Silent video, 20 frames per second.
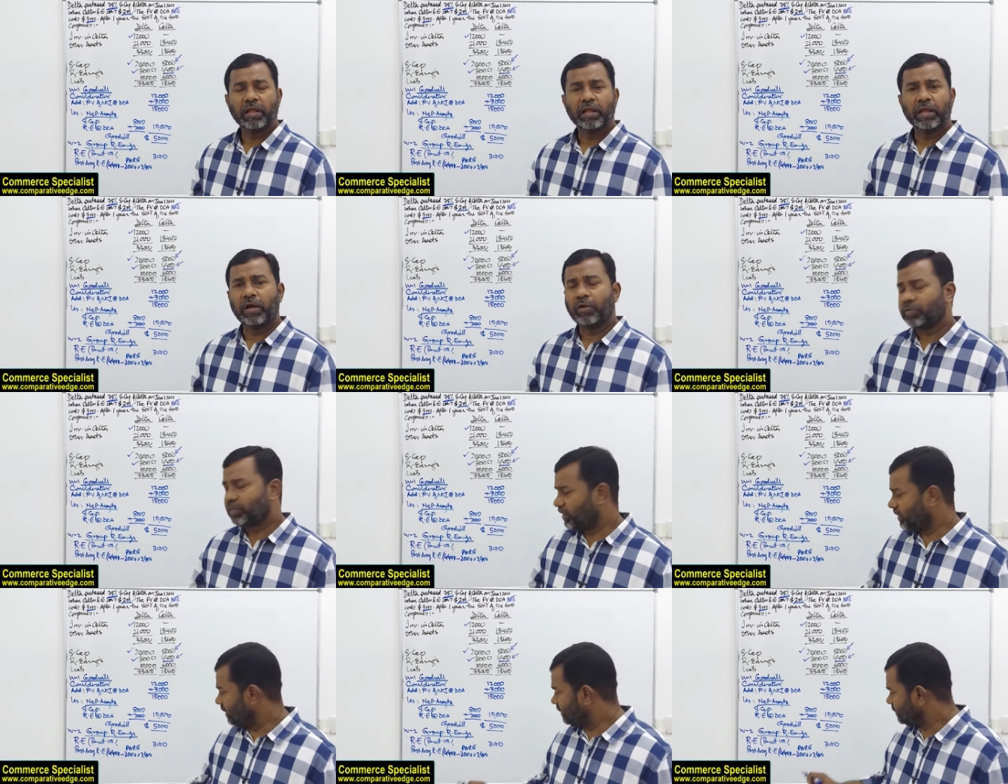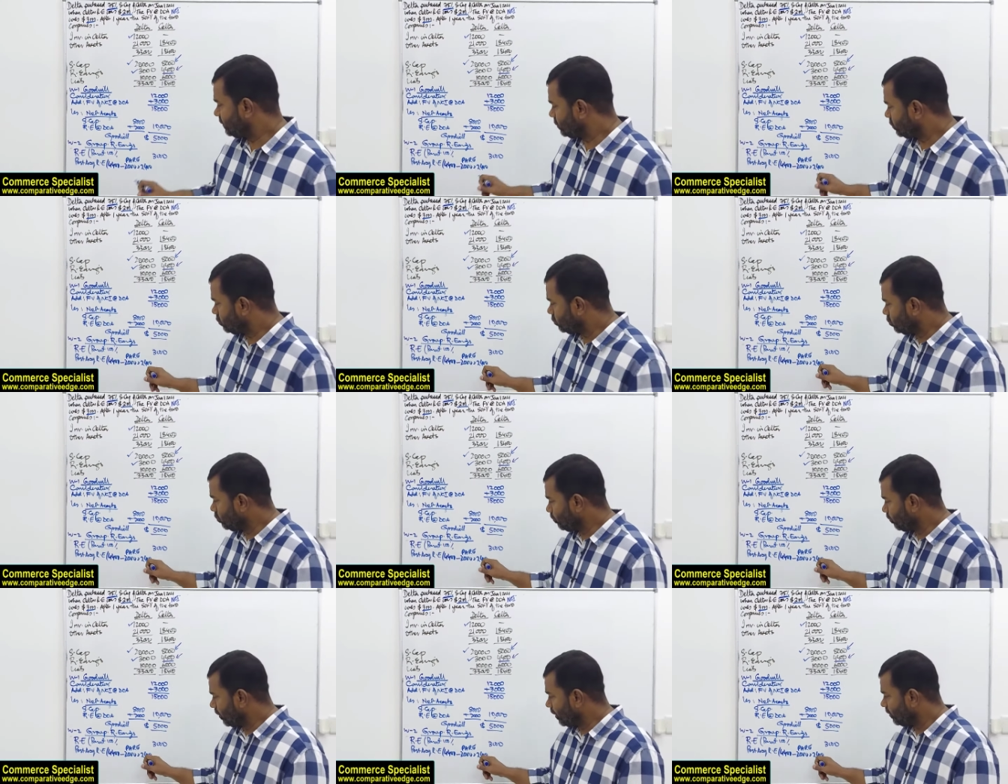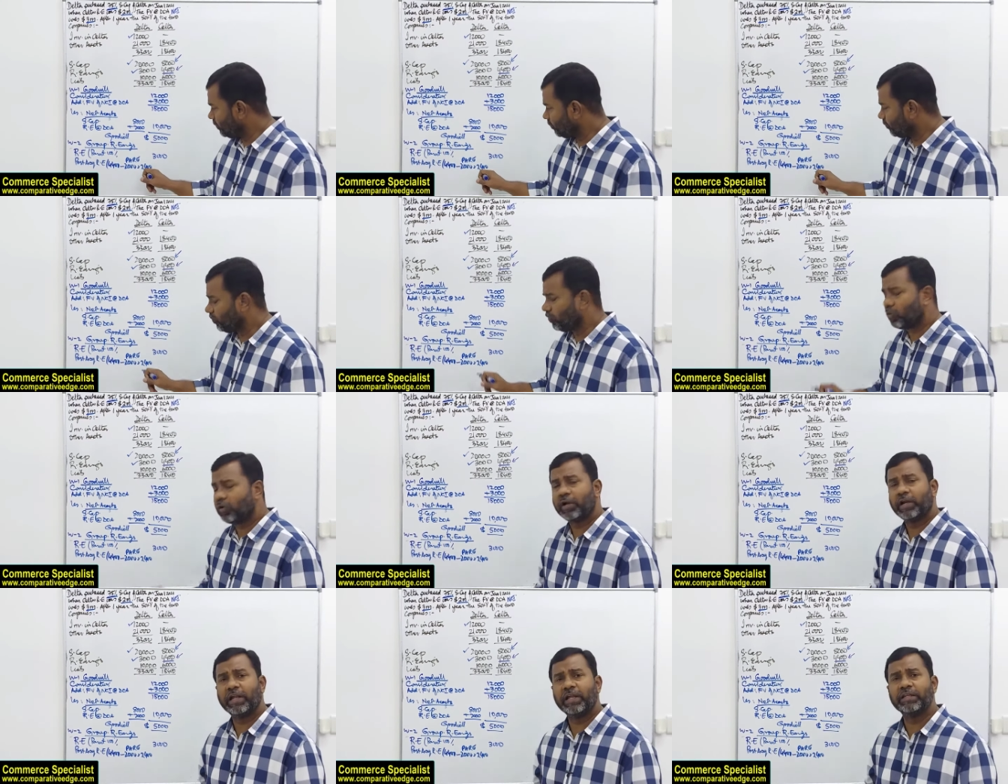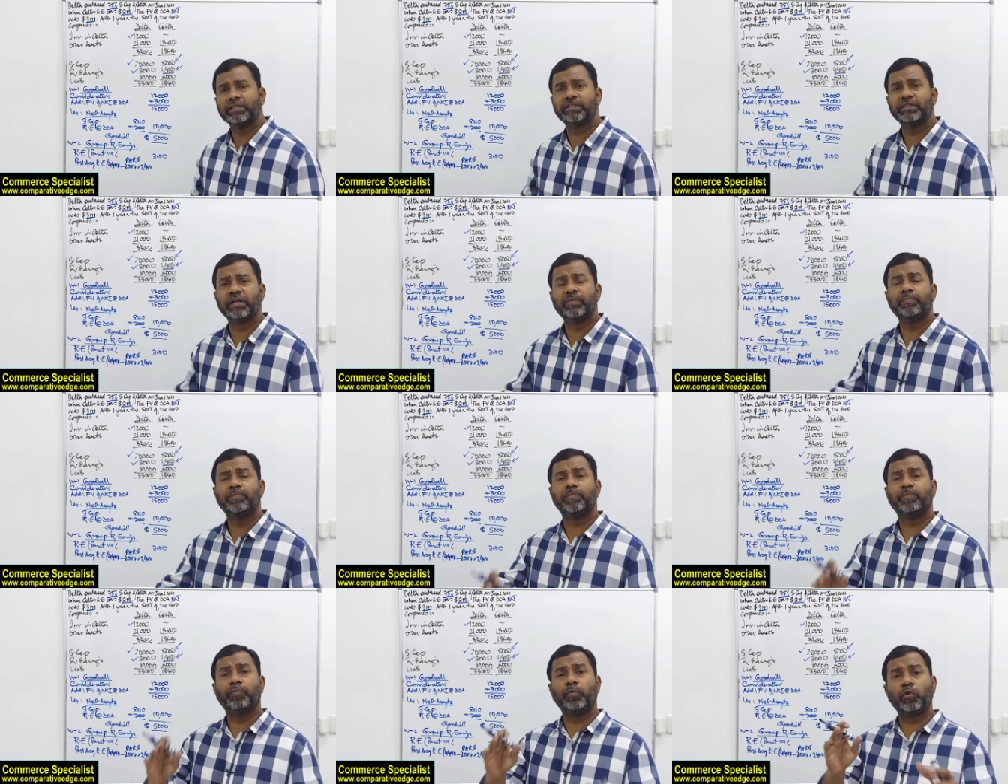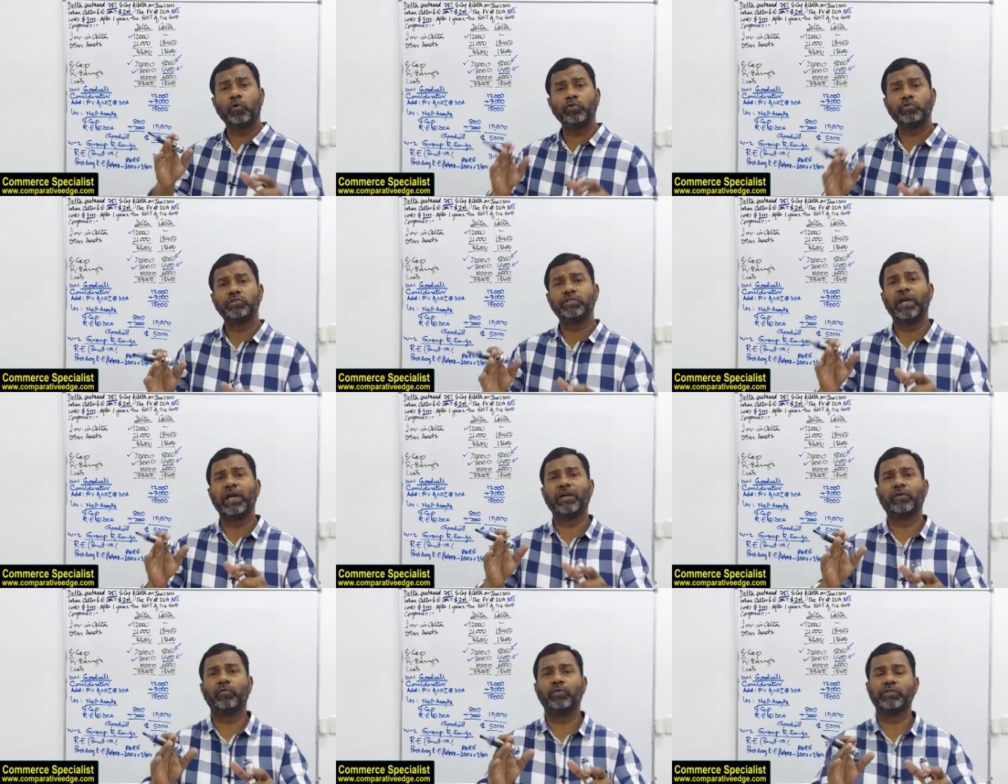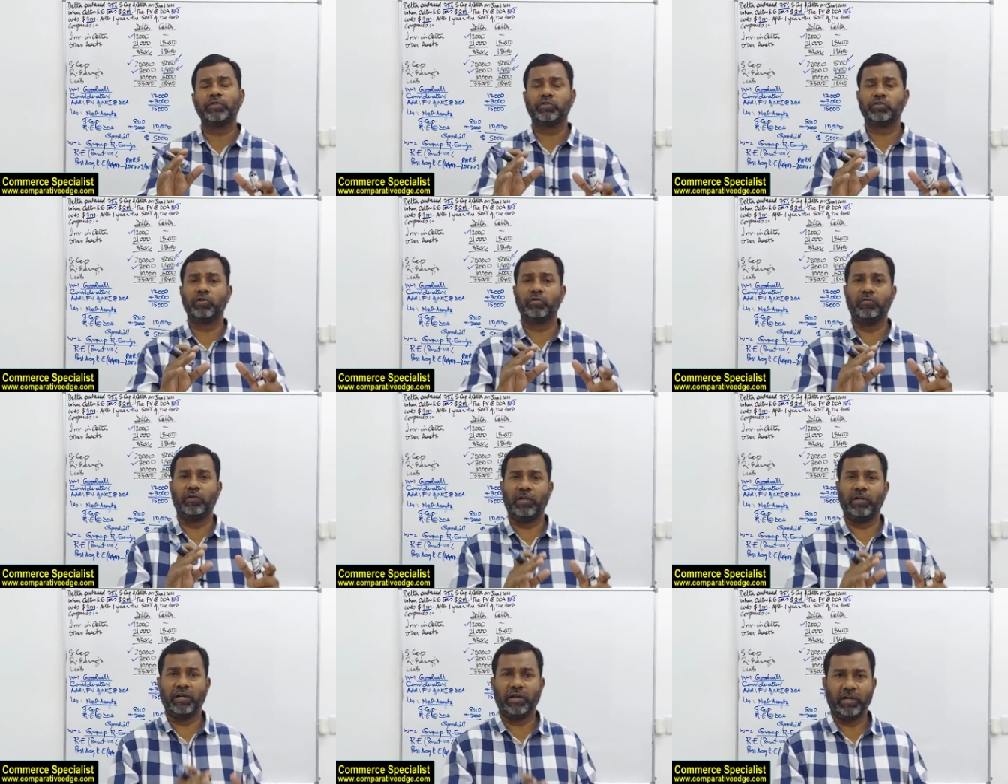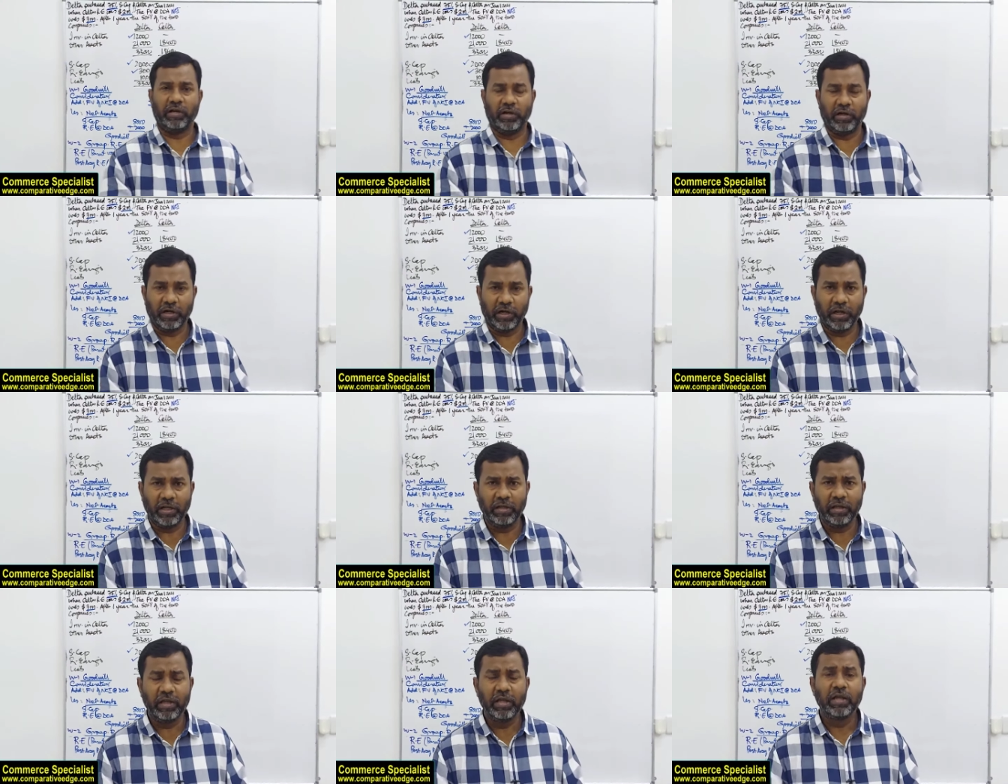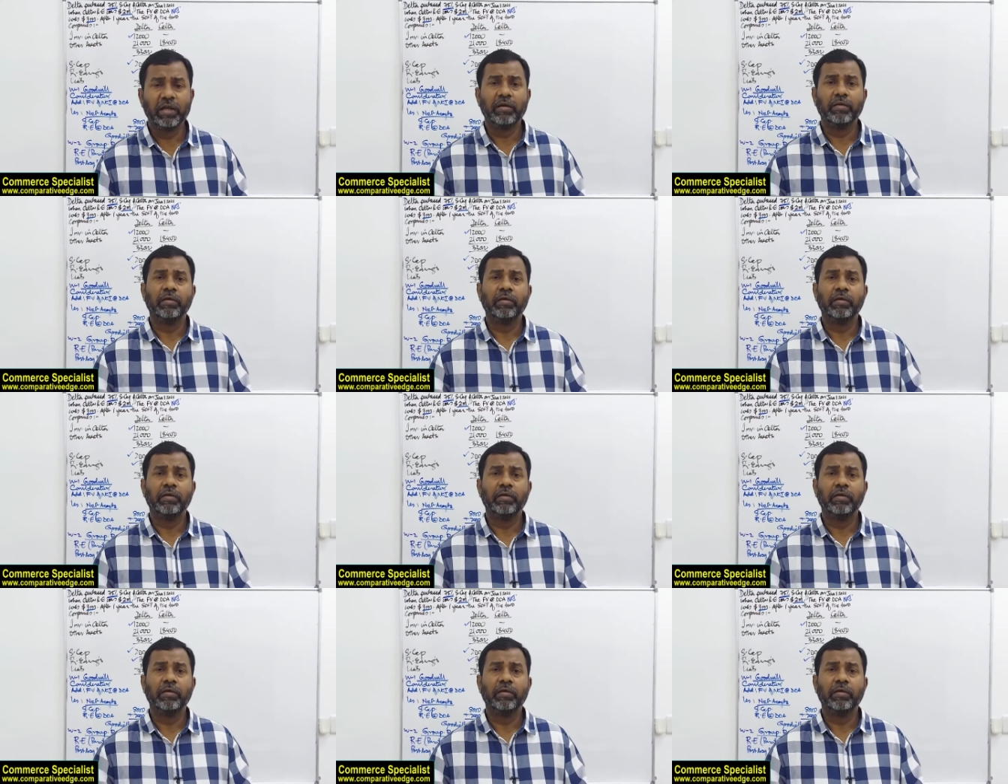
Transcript: Now this 2.4 is the post acquisition retained earning